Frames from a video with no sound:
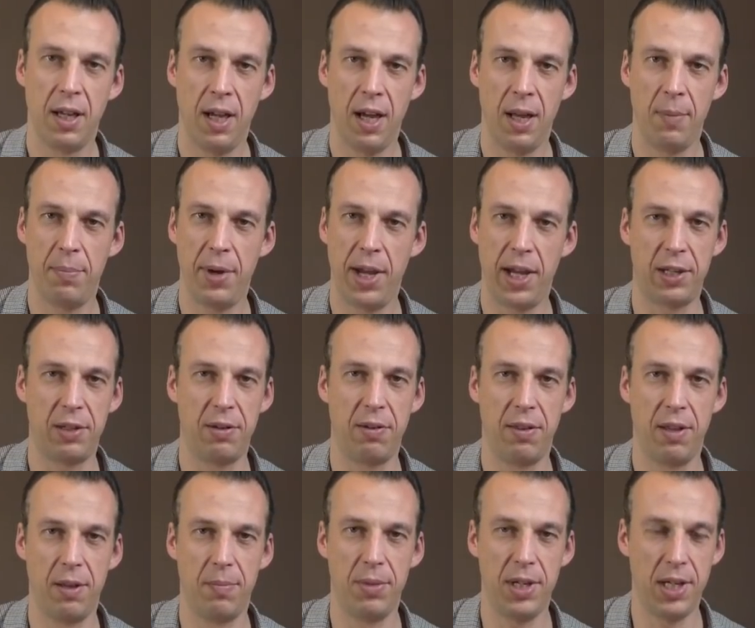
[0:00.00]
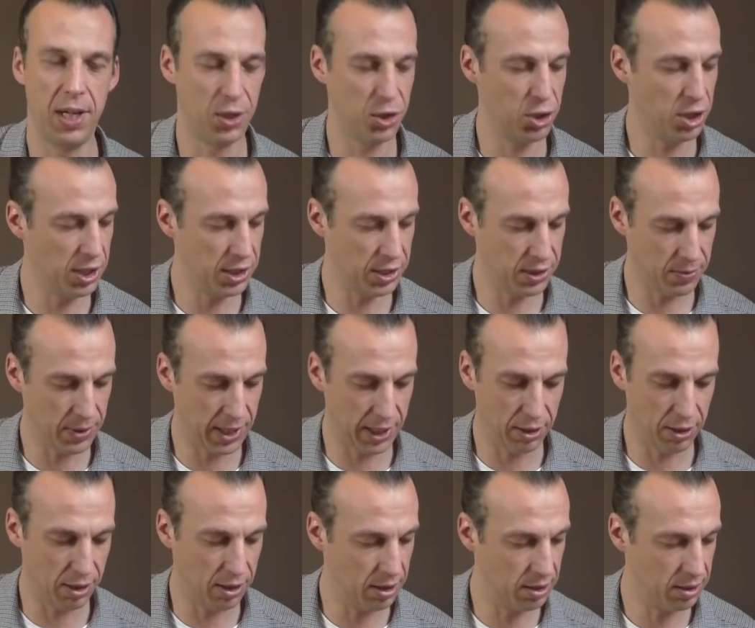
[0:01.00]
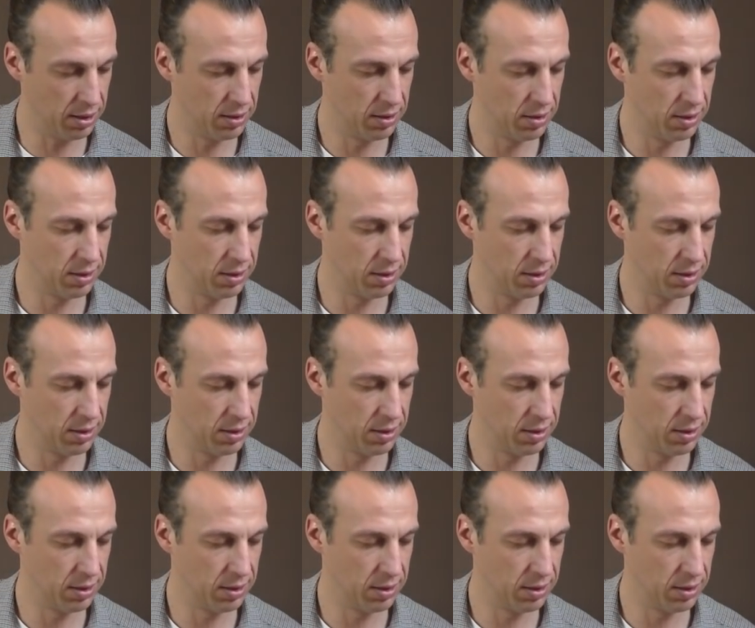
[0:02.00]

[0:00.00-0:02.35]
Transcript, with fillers: and back to the B and G string, or